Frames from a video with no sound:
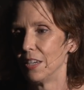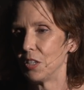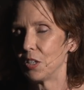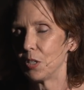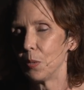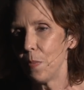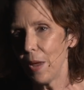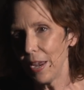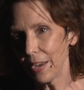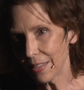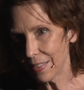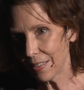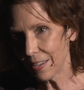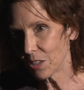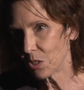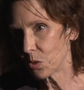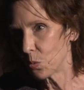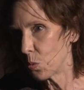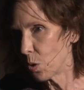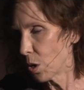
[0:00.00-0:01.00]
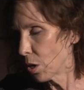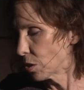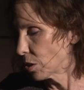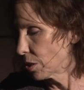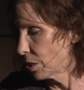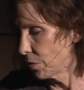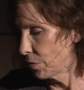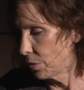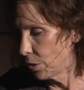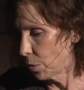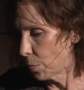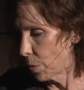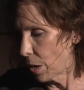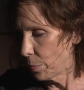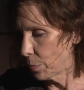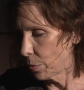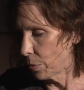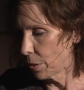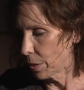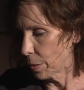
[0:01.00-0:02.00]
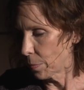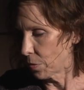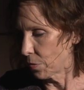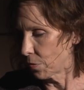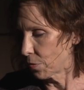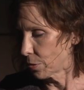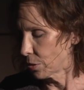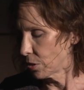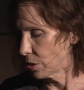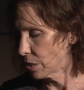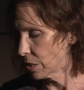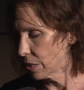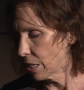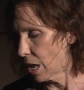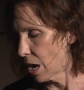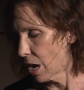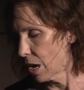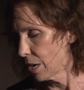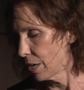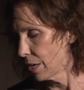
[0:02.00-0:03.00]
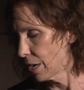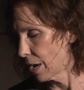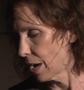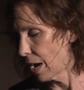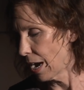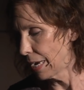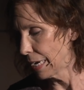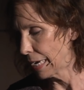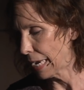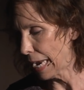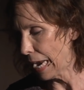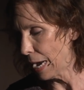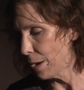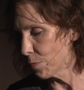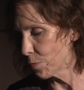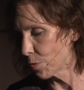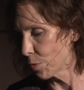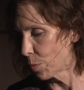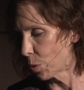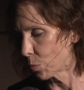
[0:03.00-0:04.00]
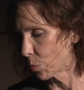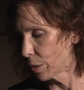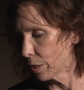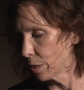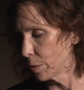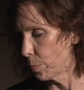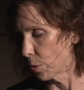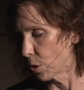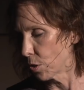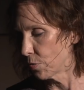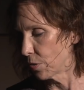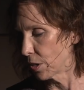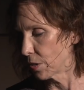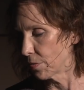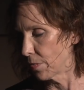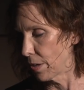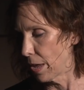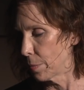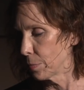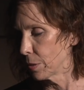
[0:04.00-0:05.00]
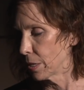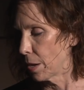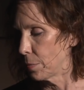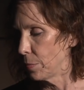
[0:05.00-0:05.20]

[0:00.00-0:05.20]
To make things worse, and if you don't mind pulling up the first slide, I came from a really perfect family.